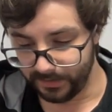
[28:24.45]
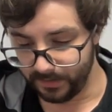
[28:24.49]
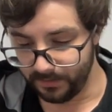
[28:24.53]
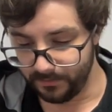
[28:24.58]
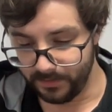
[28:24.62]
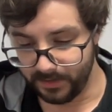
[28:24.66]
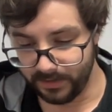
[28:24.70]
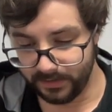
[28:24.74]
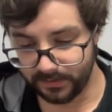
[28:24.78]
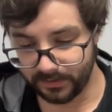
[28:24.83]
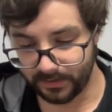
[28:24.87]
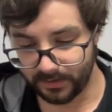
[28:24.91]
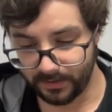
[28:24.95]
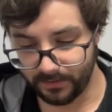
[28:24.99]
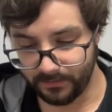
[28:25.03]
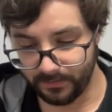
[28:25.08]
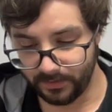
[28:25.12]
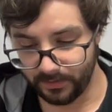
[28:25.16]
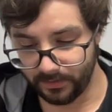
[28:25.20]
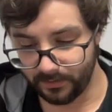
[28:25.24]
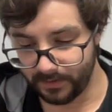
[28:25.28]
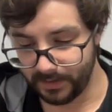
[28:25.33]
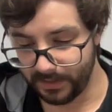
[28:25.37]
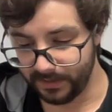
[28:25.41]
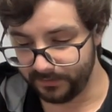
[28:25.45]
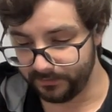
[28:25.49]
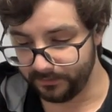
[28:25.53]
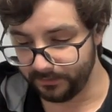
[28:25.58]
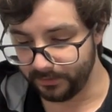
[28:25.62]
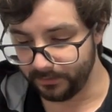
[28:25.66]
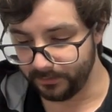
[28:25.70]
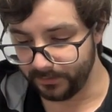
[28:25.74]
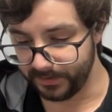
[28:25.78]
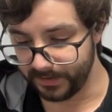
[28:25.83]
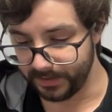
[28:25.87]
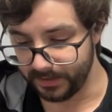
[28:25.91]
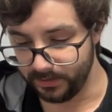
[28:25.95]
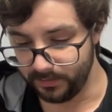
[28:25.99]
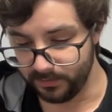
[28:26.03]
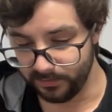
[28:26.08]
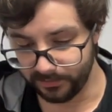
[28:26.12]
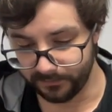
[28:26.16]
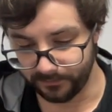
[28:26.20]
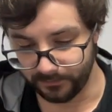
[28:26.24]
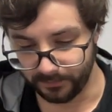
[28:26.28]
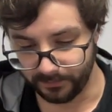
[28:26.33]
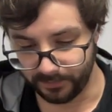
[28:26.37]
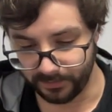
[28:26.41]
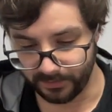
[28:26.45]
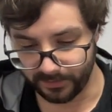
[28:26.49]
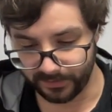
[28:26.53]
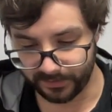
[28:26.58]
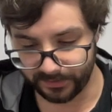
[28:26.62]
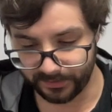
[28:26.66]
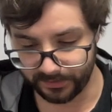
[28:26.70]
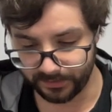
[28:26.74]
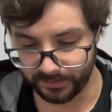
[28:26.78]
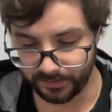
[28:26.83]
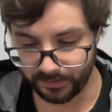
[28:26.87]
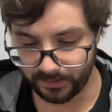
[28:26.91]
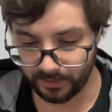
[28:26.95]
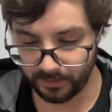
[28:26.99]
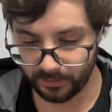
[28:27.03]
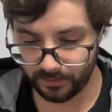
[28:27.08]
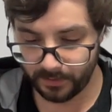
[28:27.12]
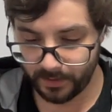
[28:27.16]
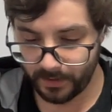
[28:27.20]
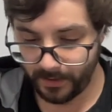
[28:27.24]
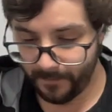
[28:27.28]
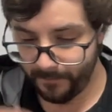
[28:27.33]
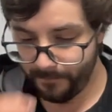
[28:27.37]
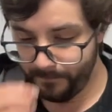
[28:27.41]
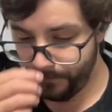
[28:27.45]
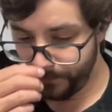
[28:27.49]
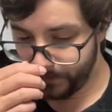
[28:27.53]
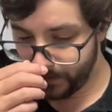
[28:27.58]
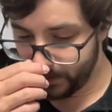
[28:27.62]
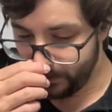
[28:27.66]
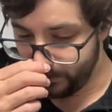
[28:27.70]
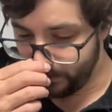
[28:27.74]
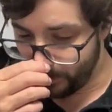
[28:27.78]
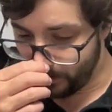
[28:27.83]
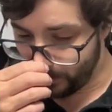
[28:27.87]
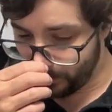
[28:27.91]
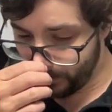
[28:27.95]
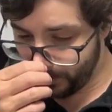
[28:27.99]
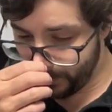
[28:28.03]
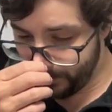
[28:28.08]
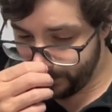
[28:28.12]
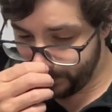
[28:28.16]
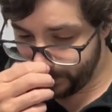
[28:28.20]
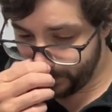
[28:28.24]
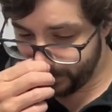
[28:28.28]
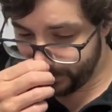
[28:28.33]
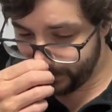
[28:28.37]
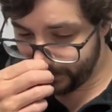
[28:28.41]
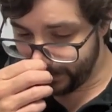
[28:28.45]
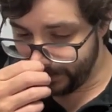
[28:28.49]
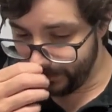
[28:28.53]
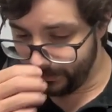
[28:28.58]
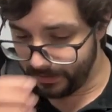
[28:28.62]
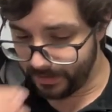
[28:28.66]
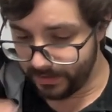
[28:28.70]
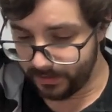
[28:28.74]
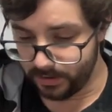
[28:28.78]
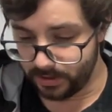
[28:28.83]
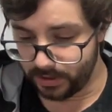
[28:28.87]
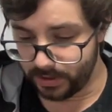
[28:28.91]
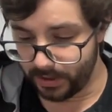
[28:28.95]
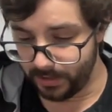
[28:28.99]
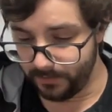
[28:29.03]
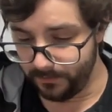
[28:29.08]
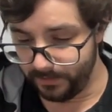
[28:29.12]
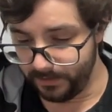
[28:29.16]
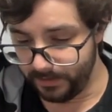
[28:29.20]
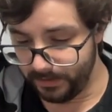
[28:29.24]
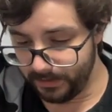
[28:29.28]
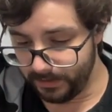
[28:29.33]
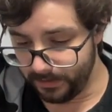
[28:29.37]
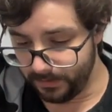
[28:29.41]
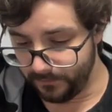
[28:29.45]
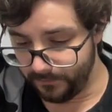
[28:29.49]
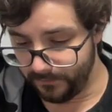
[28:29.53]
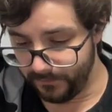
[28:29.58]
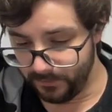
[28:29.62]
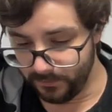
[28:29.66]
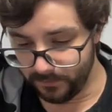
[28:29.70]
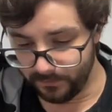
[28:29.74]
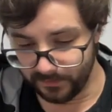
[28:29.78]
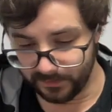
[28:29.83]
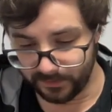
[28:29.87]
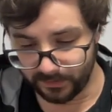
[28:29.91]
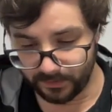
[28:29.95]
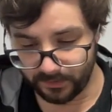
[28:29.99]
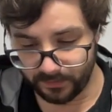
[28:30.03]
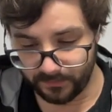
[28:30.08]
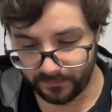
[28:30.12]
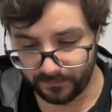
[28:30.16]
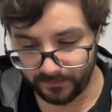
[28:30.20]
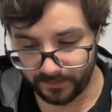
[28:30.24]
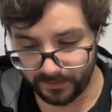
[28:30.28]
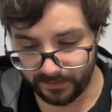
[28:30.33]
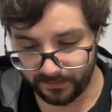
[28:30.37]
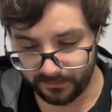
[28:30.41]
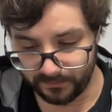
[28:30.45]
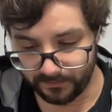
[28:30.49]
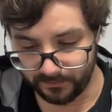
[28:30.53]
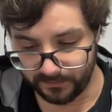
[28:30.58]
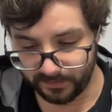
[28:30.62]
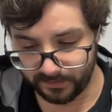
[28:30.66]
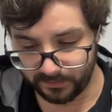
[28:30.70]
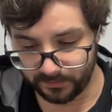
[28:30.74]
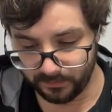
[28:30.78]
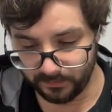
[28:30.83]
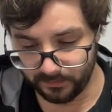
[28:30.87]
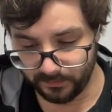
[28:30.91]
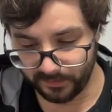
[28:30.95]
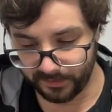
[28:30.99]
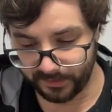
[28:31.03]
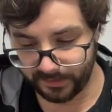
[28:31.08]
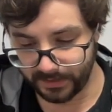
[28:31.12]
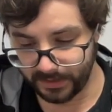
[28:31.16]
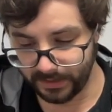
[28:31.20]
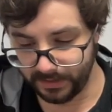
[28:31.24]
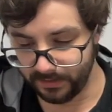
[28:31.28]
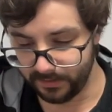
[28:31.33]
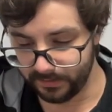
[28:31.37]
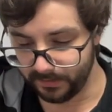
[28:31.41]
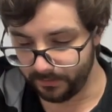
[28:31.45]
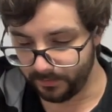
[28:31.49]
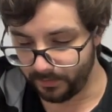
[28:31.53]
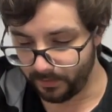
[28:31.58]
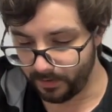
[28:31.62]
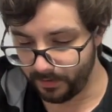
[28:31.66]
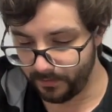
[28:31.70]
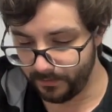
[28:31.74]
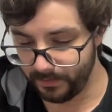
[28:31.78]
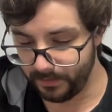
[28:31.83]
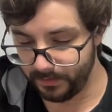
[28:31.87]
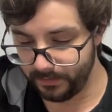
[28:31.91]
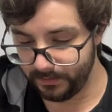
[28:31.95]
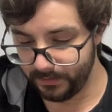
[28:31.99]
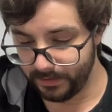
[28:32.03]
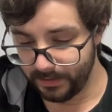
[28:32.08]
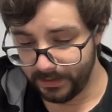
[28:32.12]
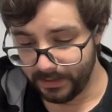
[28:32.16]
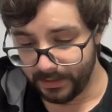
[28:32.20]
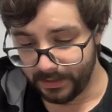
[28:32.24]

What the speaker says: In the meantime, though, Ezra was a useful person to know, not only because he let JB and a few of his other friends from school stay in his apartment.